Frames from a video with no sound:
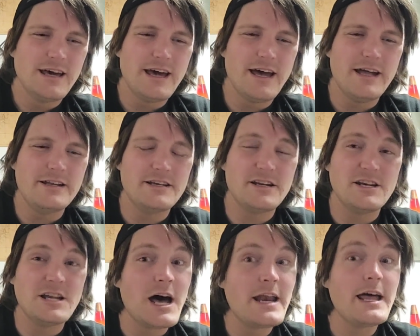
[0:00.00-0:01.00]
and
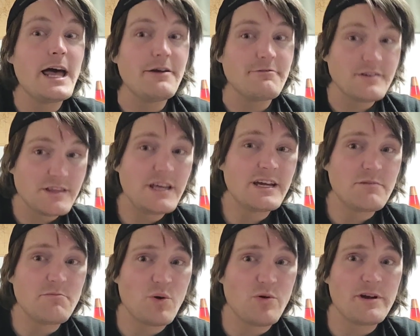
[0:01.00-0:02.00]
not everything
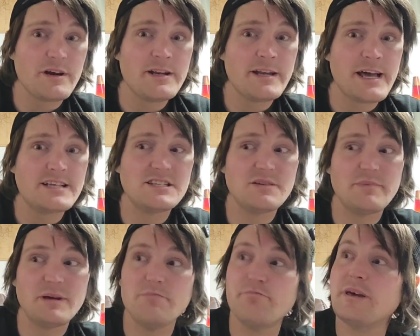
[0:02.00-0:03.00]
important has to
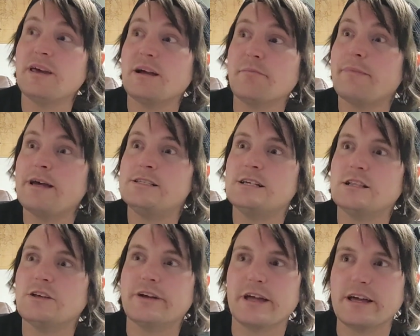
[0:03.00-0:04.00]
be big, amazing
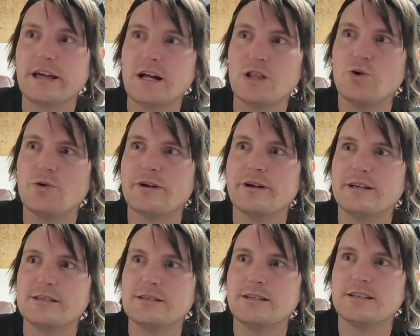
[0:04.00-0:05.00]
looking, and
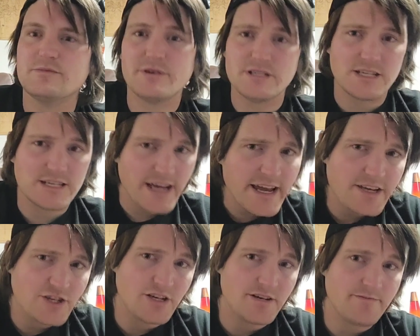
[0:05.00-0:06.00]
glorious in its
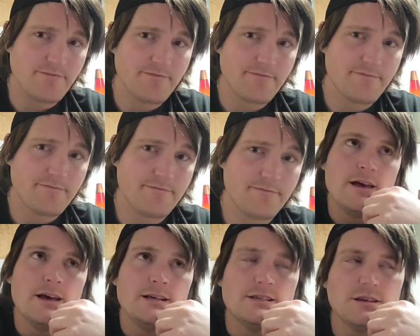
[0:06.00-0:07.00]
presentation.
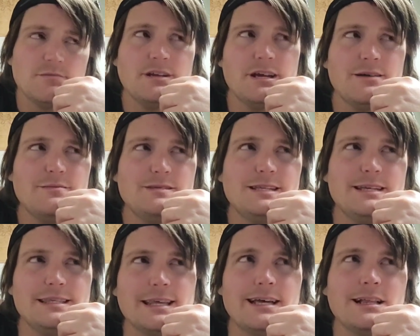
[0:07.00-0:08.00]
Sometimes the
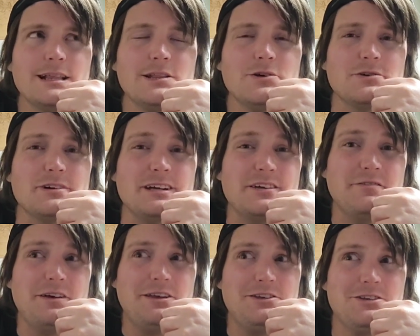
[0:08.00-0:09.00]
little or
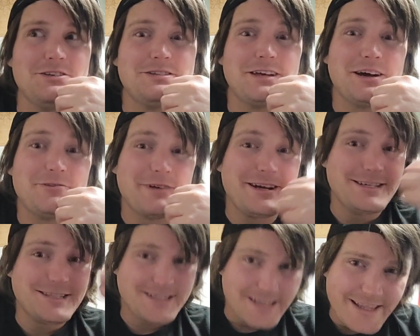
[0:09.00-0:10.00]
even just downright
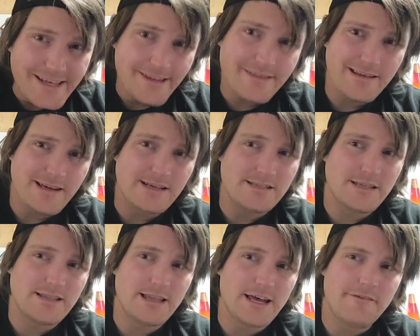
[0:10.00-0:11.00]
silly things
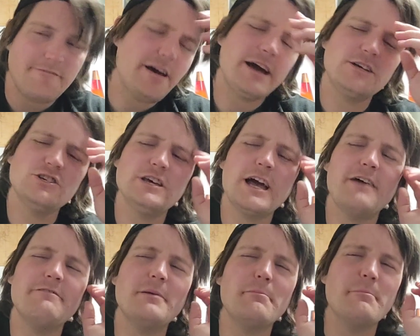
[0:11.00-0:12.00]
in life actually
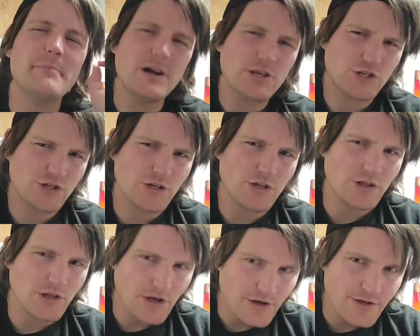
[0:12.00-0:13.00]
have a much
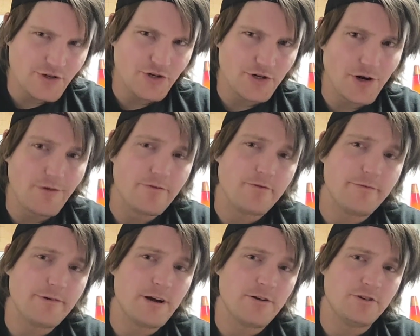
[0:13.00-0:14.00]
larger
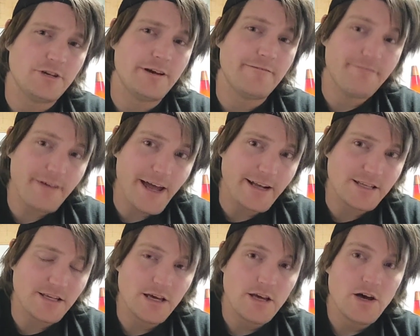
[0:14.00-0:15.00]
overarching effect